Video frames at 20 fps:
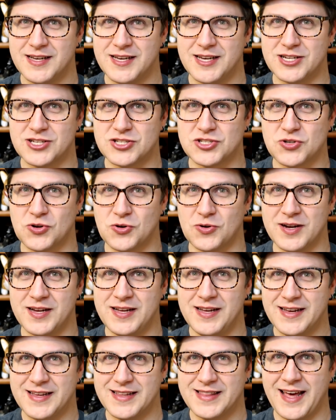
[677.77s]
in a
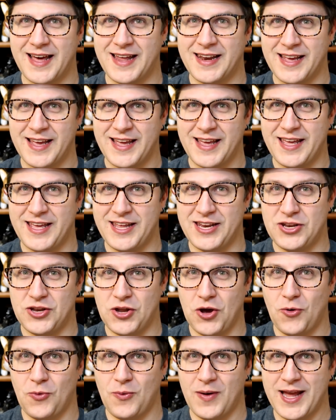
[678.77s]
story that in
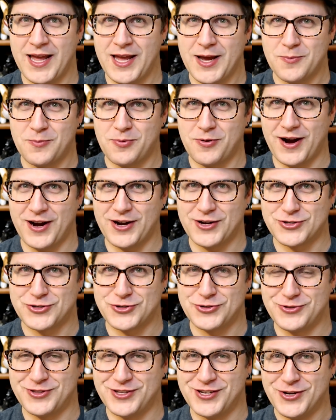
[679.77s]
no way prior
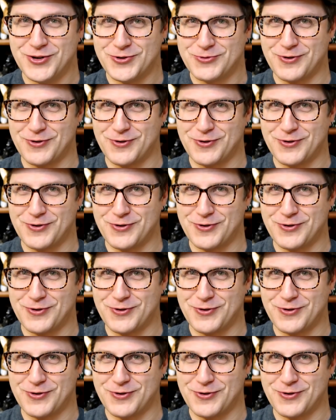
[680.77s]
to the